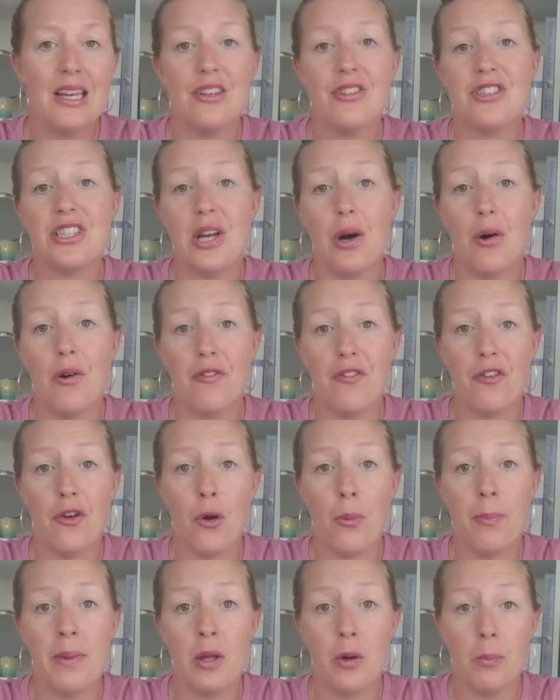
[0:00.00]
She
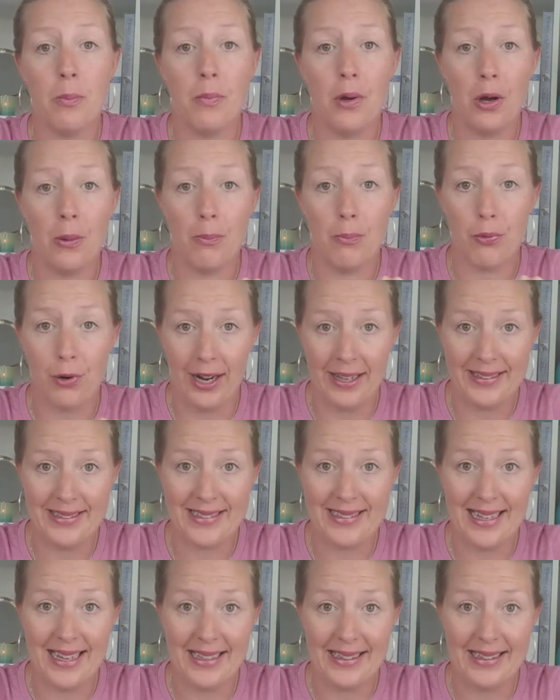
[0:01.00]
offered me a
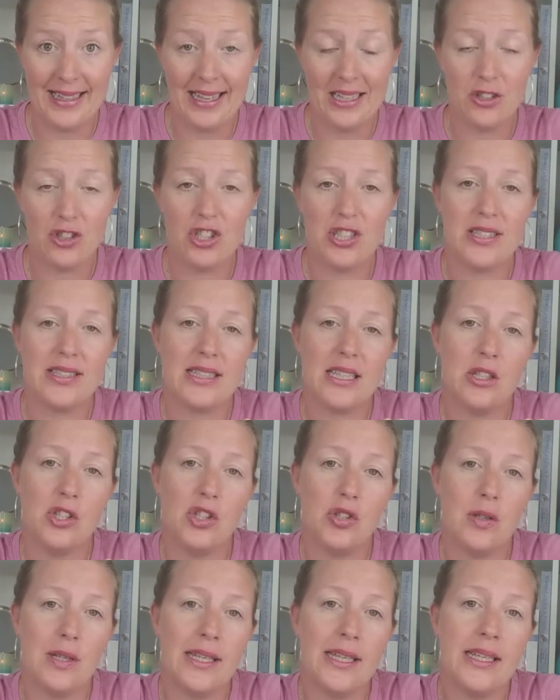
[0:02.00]
bracelet, and she said,
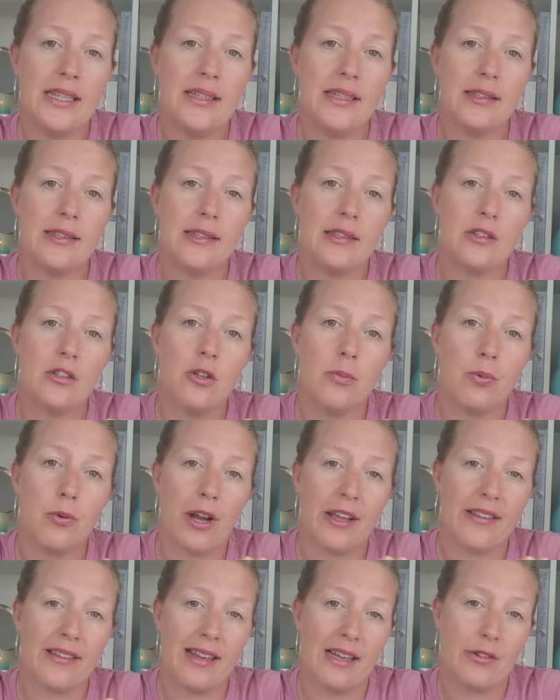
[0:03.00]
Julie, this is the
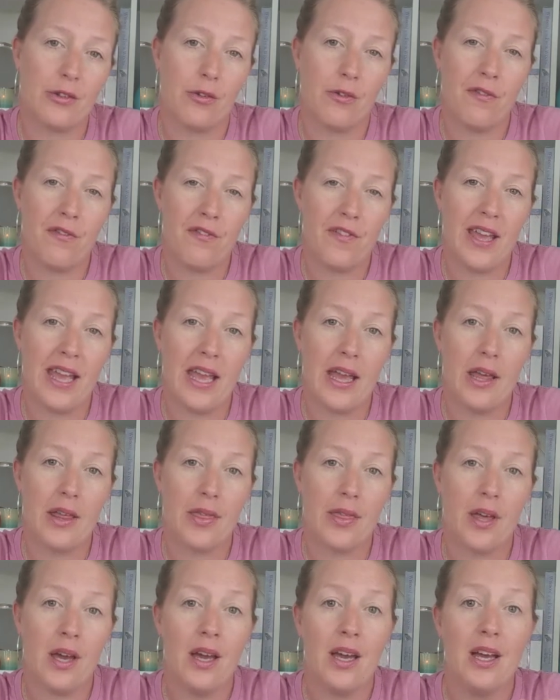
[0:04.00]
bracelet of
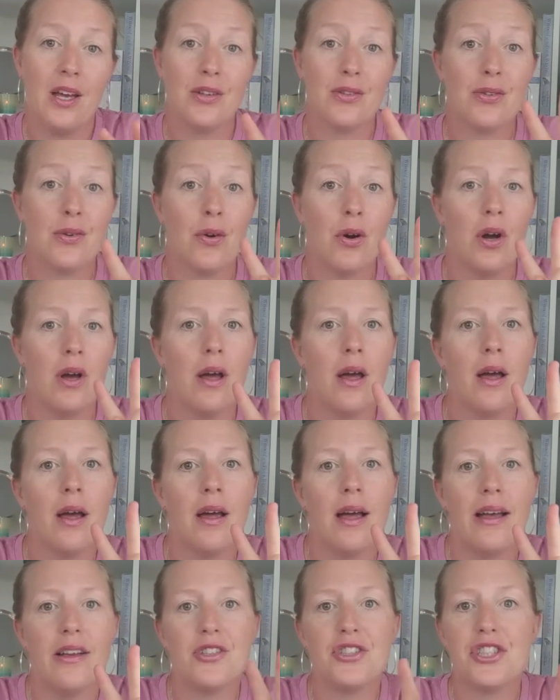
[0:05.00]
faith. So
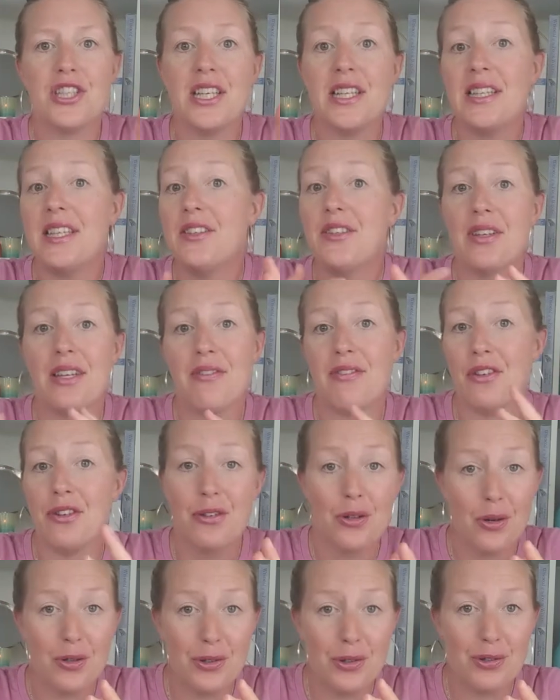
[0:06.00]
she didn't
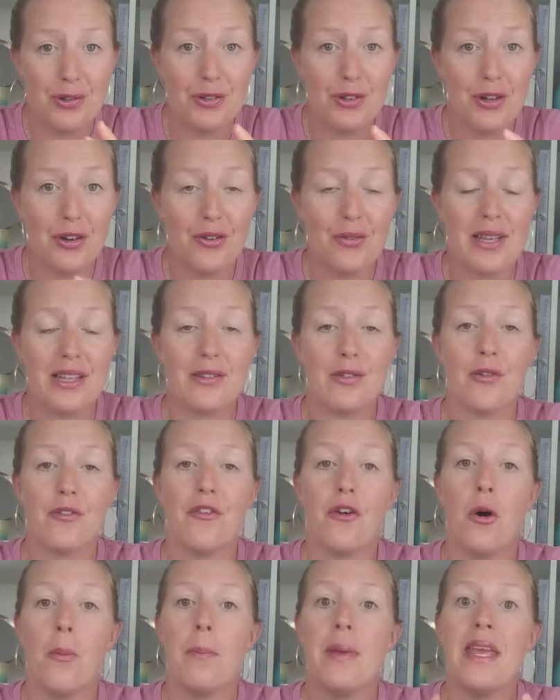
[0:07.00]
even know the story. So
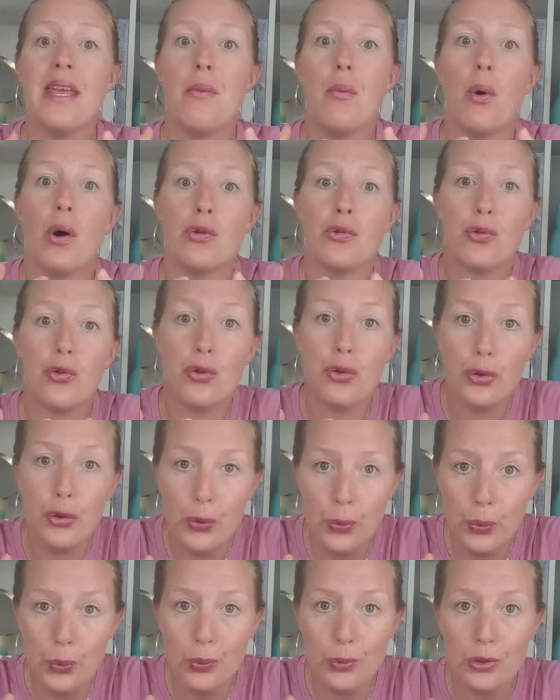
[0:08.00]
for me, it was
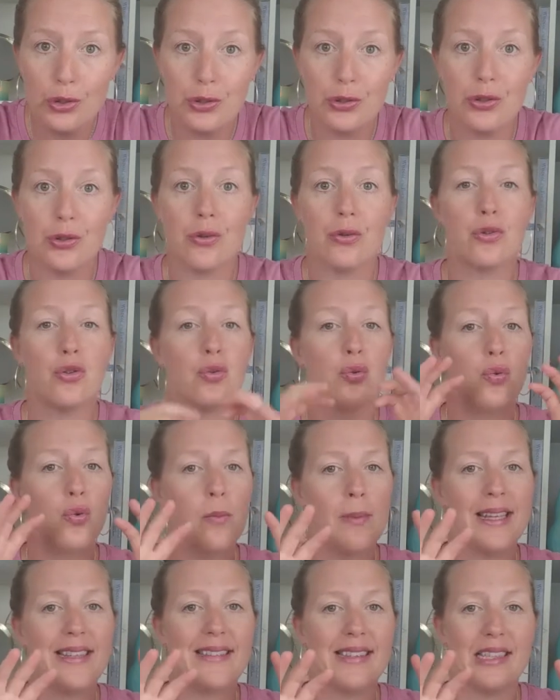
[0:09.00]
huge, you know,
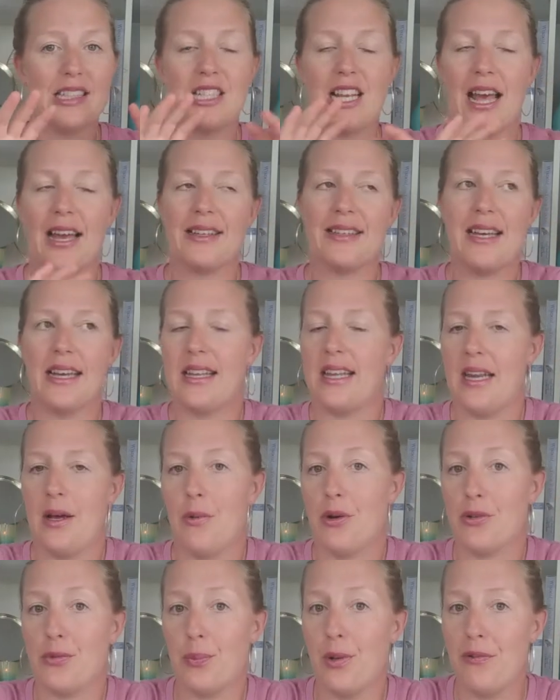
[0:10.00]
2 messages like that, and I
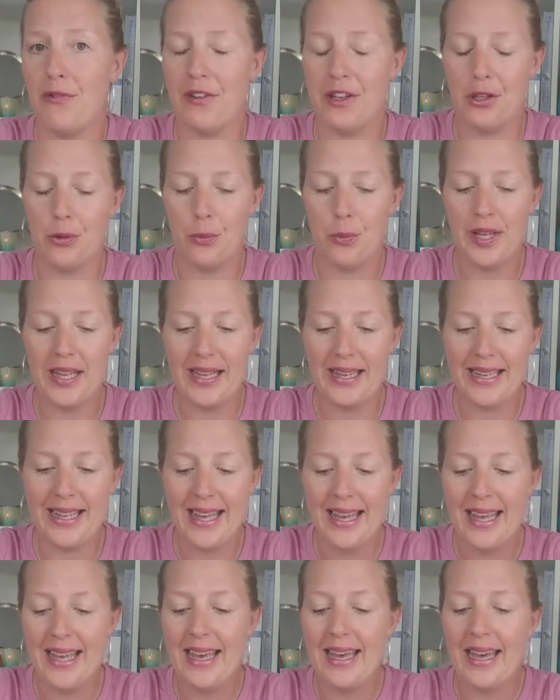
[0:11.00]
was within a week.
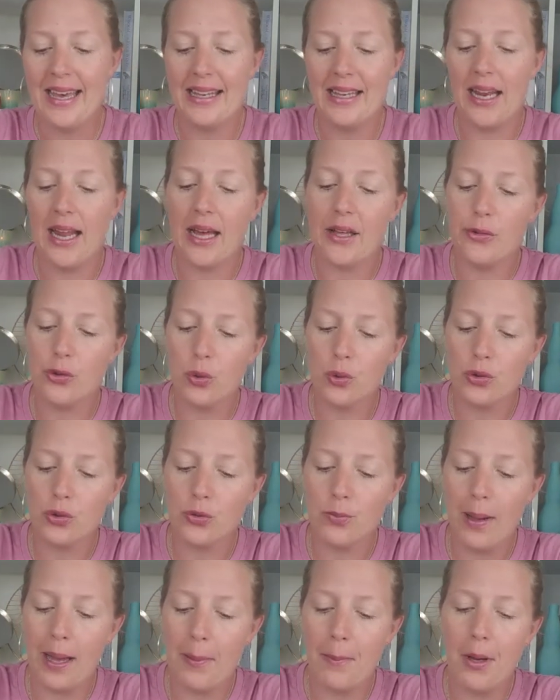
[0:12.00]
And then I told
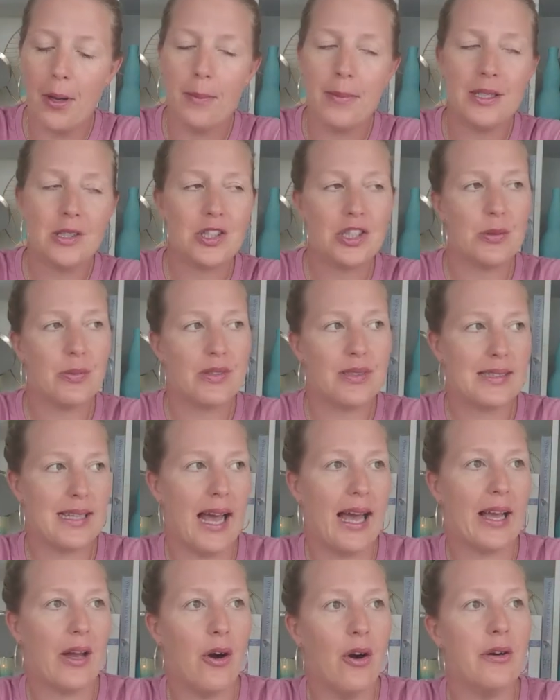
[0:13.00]
to my mom, and she was
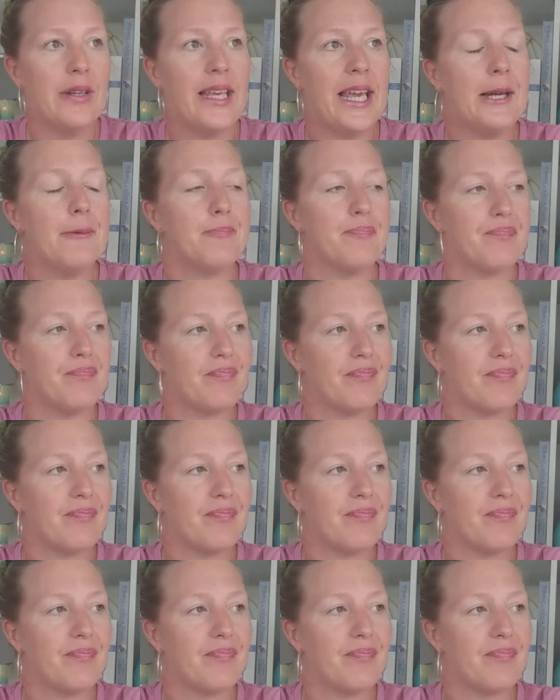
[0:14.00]
like, oh, yeah.